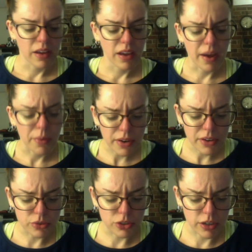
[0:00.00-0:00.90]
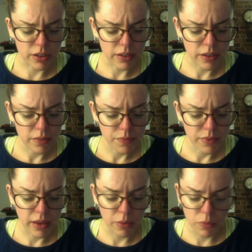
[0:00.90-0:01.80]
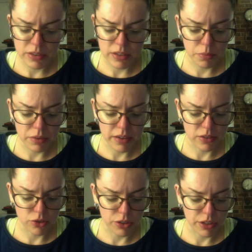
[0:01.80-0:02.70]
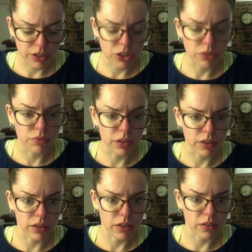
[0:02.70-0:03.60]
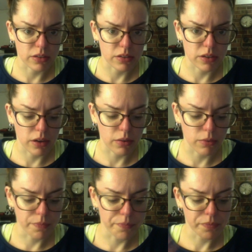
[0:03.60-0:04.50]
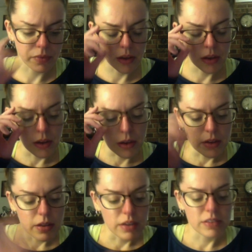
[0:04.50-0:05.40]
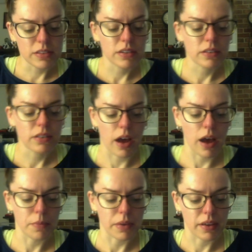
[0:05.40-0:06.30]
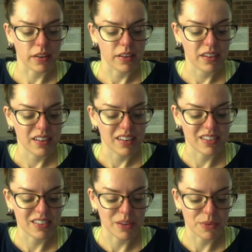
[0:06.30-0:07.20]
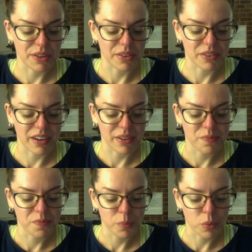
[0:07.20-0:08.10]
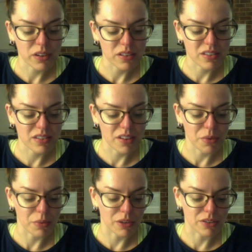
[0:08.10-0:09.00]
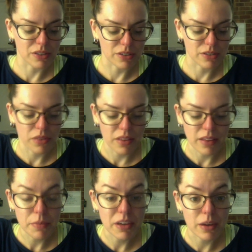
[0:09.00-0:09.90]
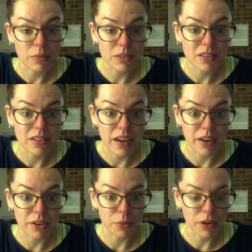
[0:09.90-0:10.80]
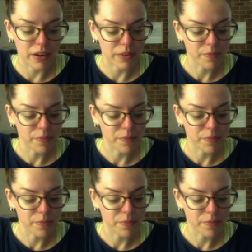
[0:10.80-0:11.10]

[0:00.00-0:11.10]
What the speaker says: "How are you, Charlie?" It wasn't a pleasantry. She really needed to know. "Still hopping," he said with a grin. "Work is slow in winter, so they let me come to see how you were."